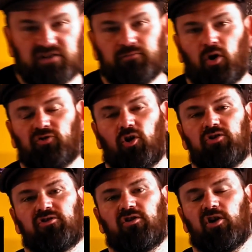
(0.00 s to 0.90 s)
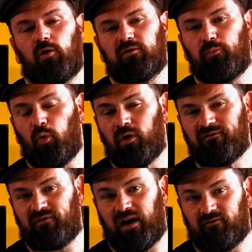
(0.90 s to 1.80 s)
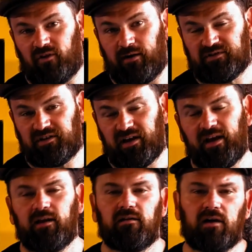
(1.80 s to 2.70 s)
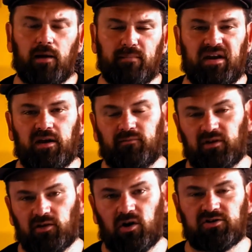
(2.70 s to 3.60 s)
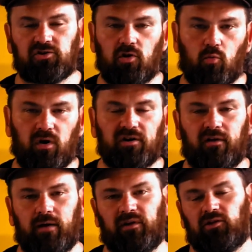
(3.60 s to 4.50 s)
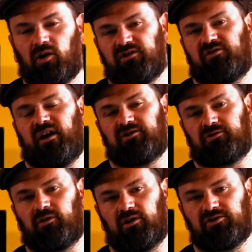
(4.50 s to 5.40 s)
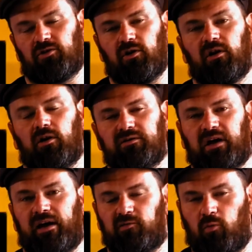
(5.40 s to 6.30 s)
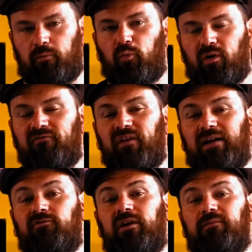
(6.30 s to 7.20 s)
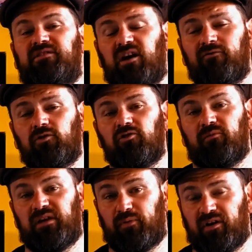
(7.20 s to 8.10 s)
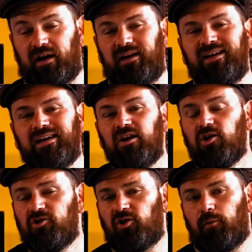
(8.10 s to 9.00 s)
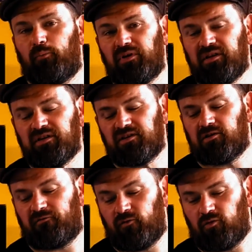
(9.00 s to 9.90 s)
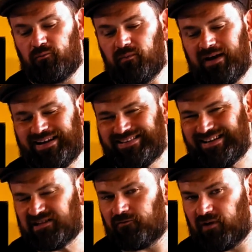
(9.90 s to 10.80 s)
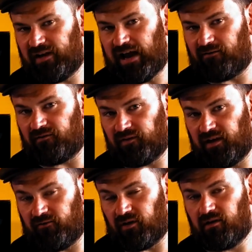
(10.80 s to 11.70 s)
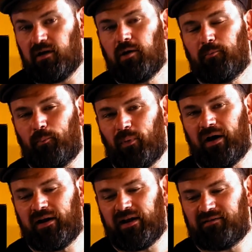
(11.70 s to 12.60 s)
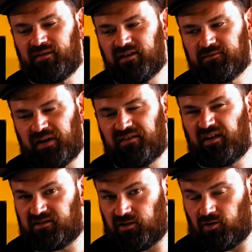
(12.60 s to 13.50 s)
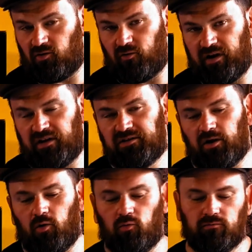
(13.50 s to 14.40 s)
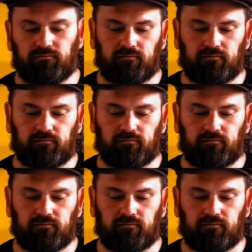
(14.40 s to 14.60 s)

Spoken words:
small dog, you can go with 0.5 grams a day. A medium to large dog, 1 gram. A large or extra large dog can go as high as 1.5 grams of glutamine per day. You can put this in their food and it doesn't really have a flavor, but it does make things a little gritty. So